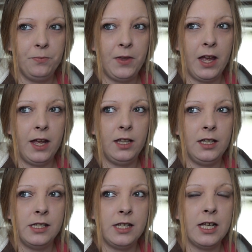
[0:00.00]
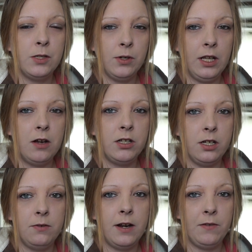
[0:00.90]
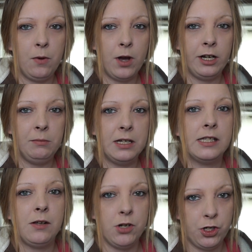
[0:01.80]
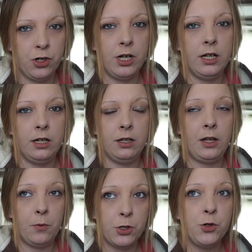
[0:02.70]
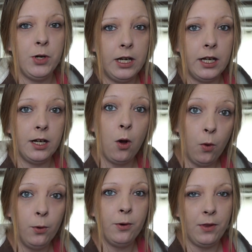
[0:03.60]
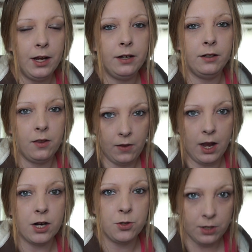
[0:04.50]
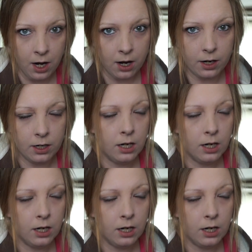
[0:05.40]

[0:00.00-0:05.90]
That these kids were allowed to do whatever they wanted because they were treated, they were treated older than they actually are.